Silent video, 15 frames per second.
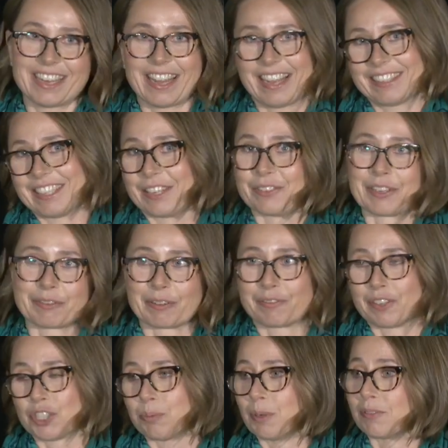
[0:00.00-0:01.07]
different
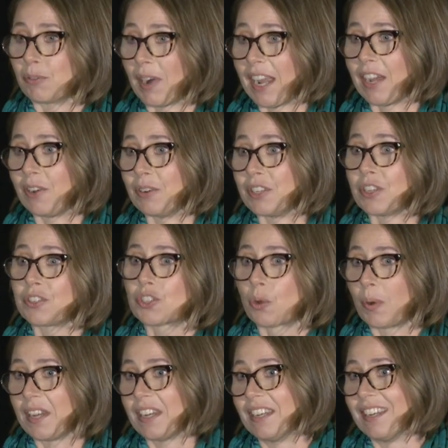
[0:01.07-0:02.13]
fish move around,
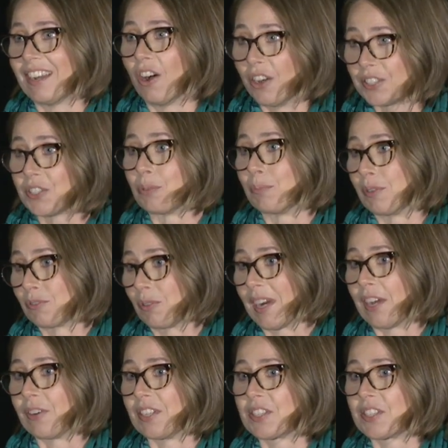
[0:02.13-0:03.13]
squid also move around.